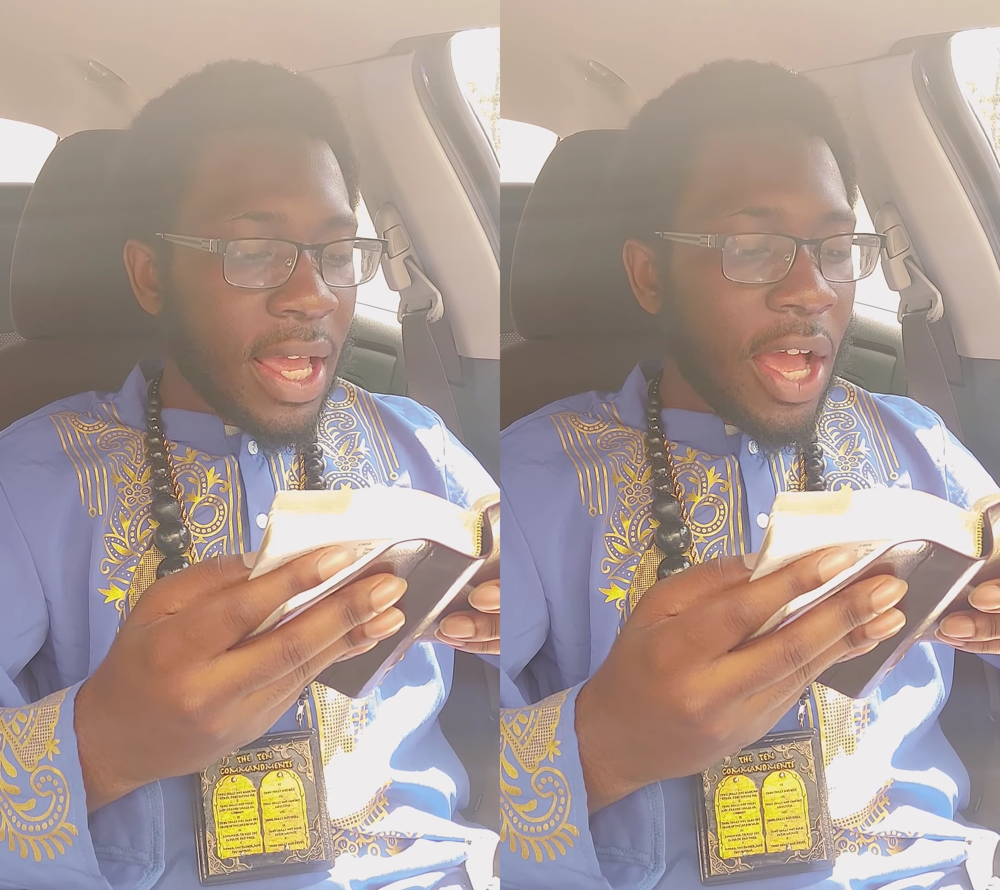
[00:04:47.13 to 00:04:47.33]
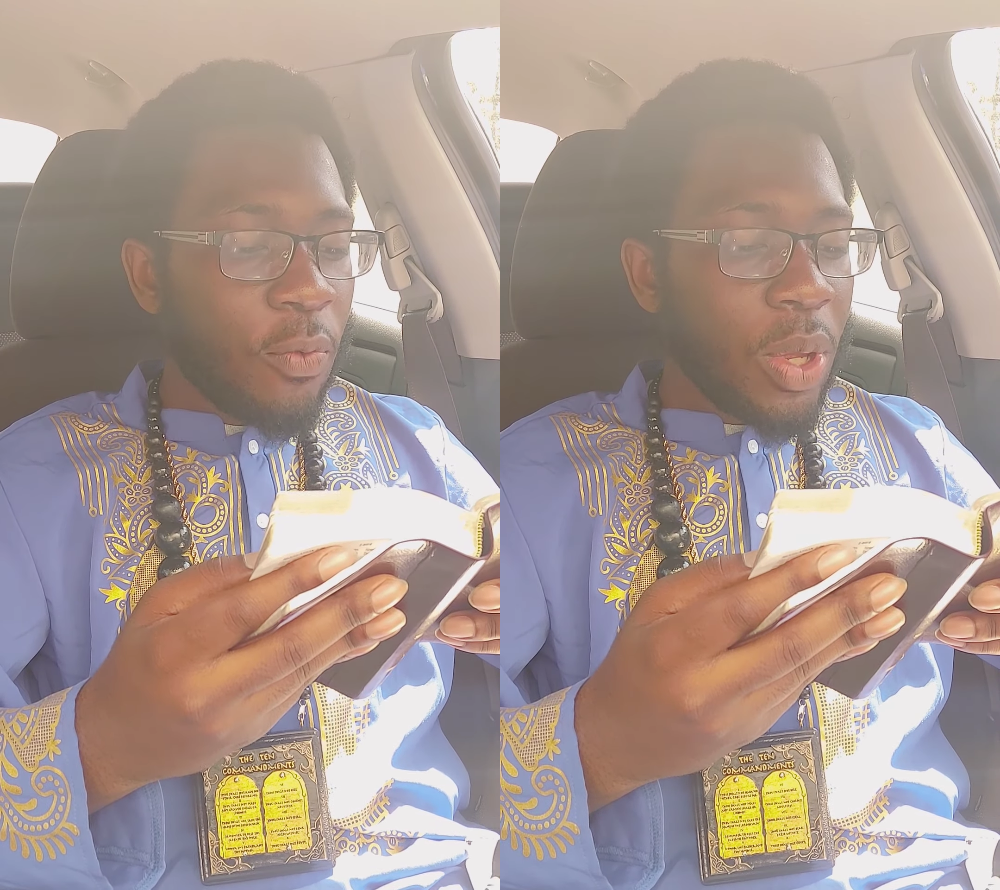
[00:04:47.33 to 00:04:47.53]

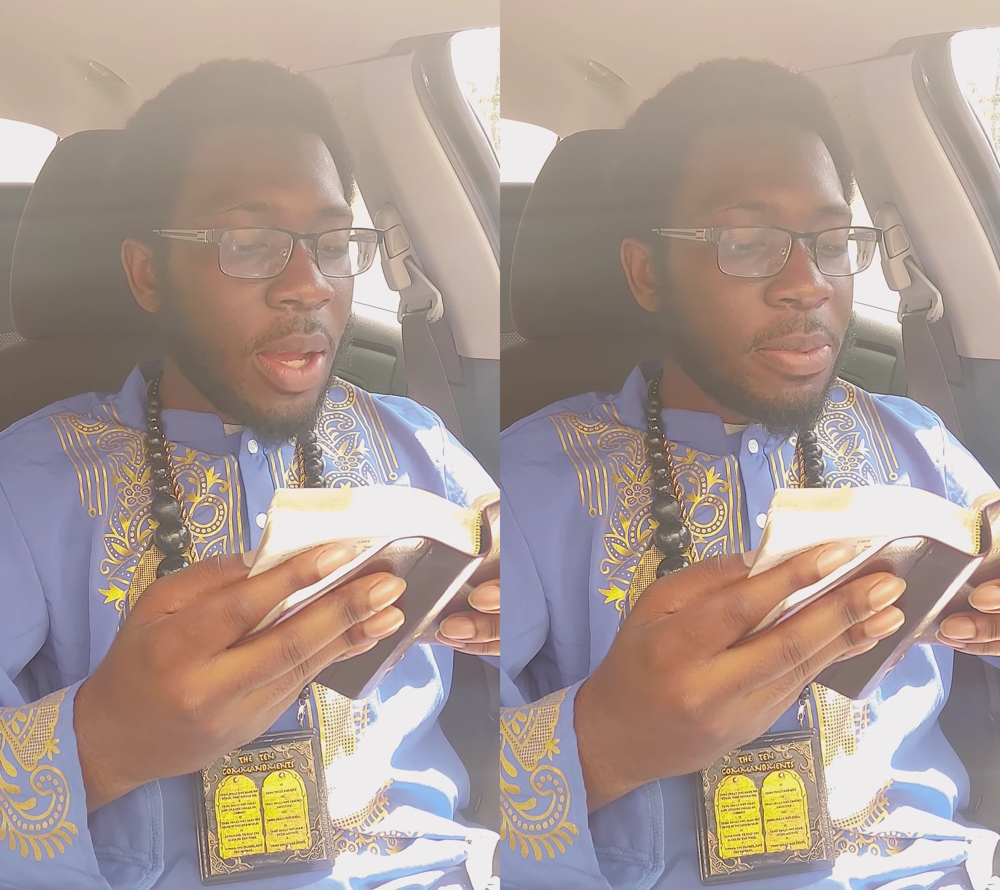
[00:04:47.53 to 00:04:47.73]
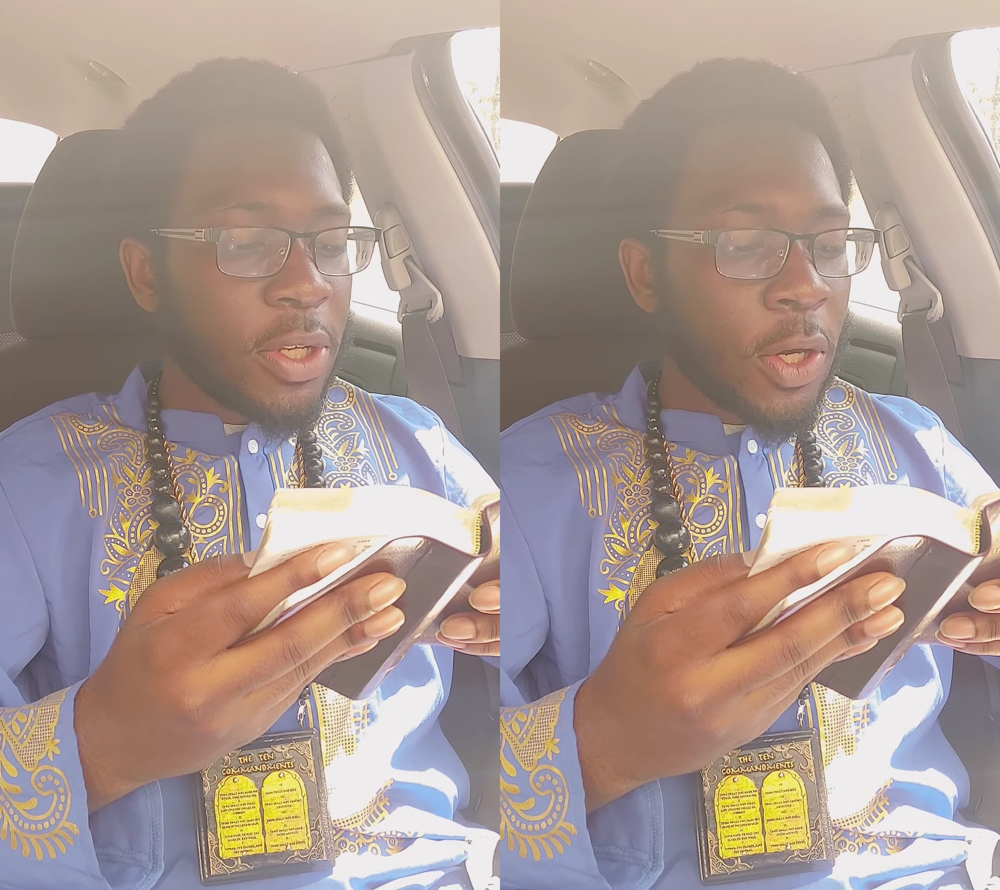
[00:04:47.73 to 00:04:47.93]
if we
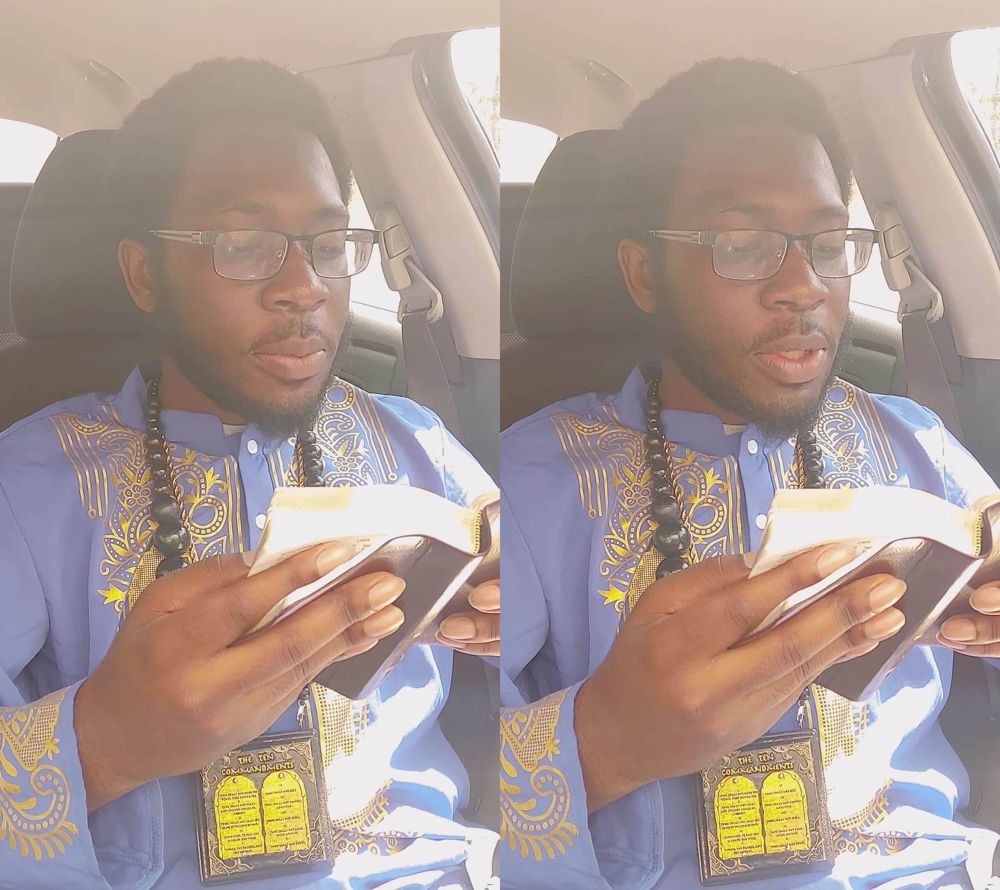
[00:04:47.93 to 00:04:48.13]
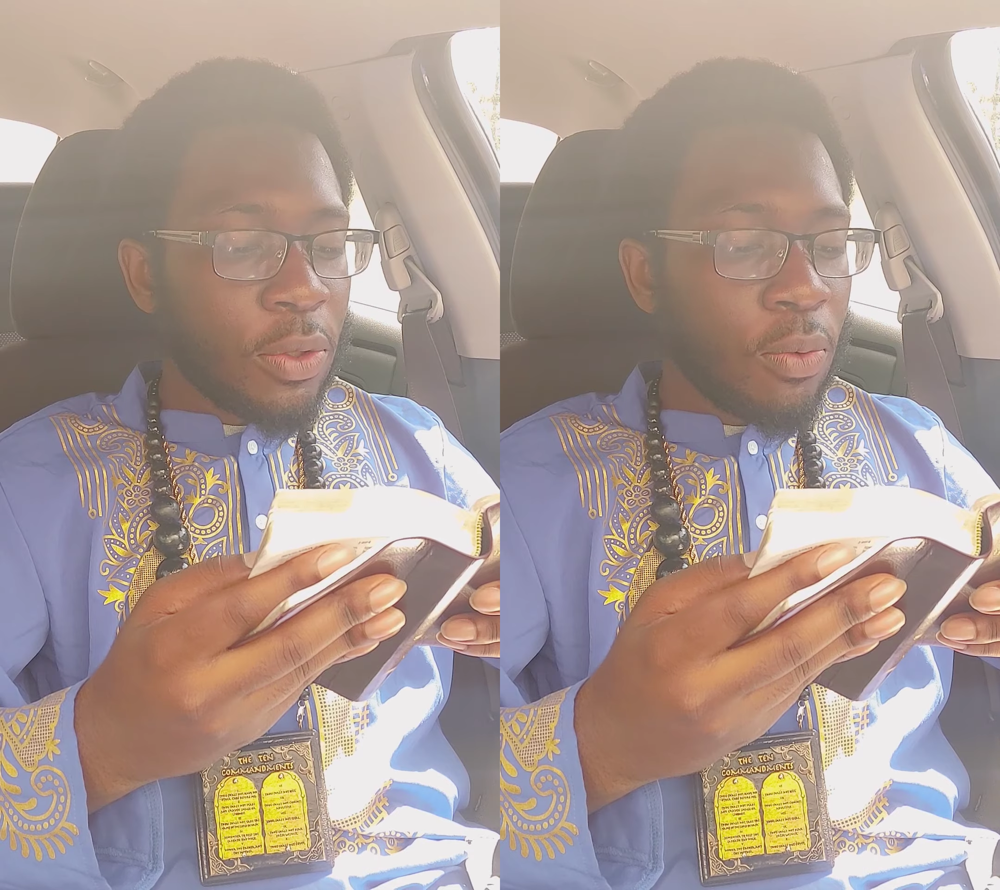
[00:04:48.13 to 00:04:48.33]

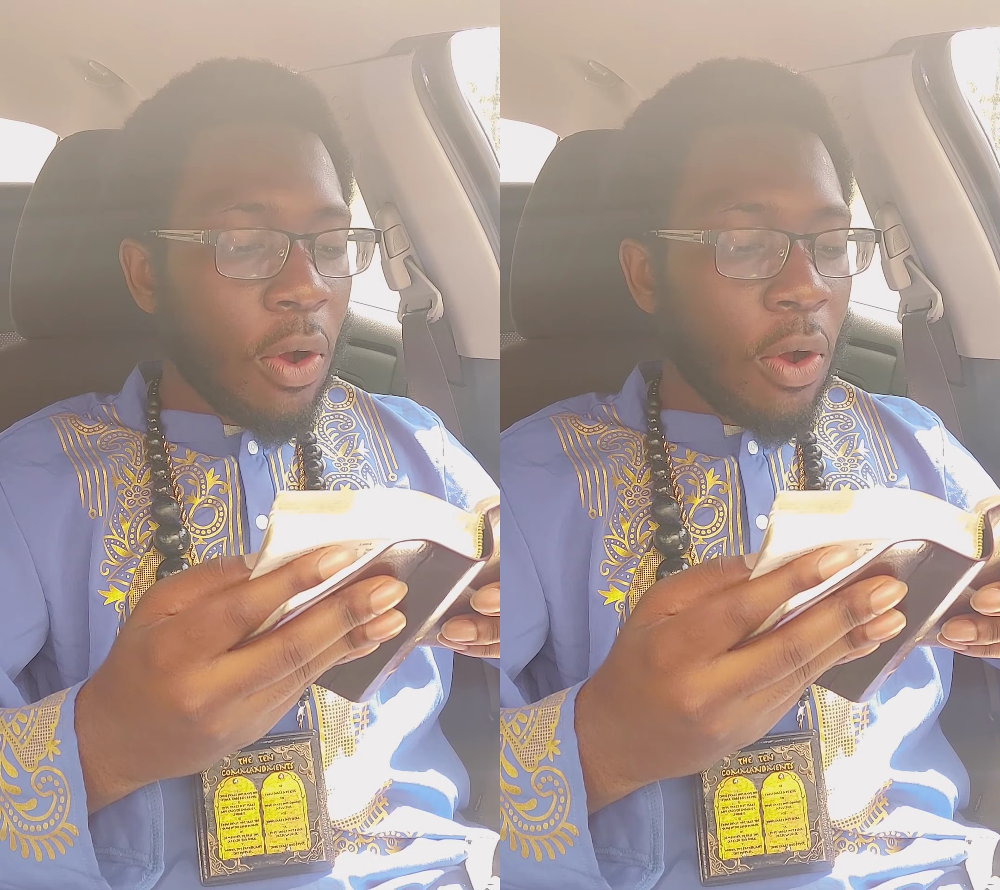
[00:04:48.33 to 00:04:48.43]
observe to do